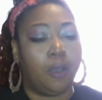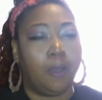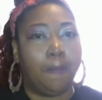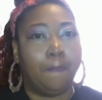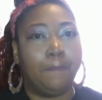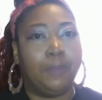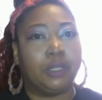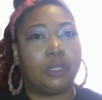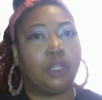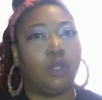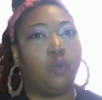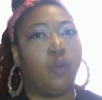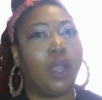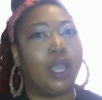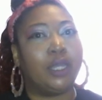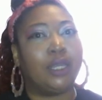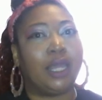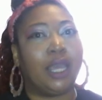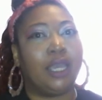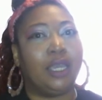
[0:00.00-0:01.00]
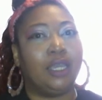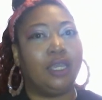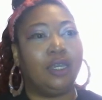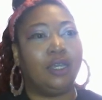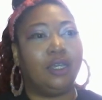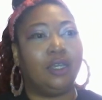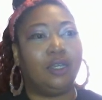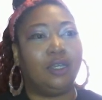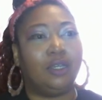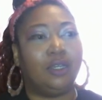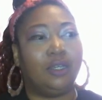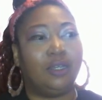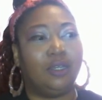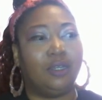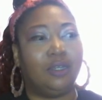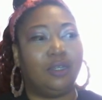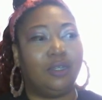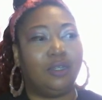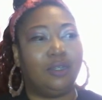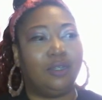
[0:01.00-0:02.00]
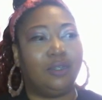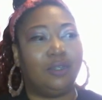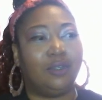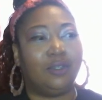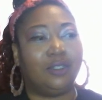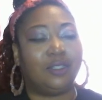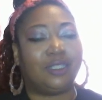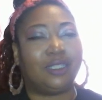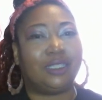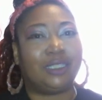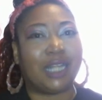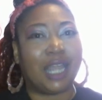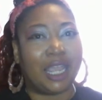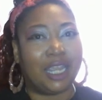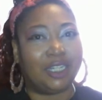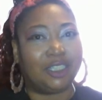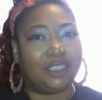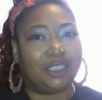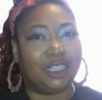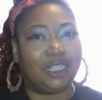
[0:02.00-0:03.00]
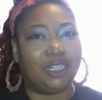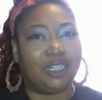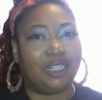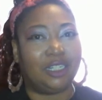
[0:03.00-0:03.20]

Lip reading: but the way they staged it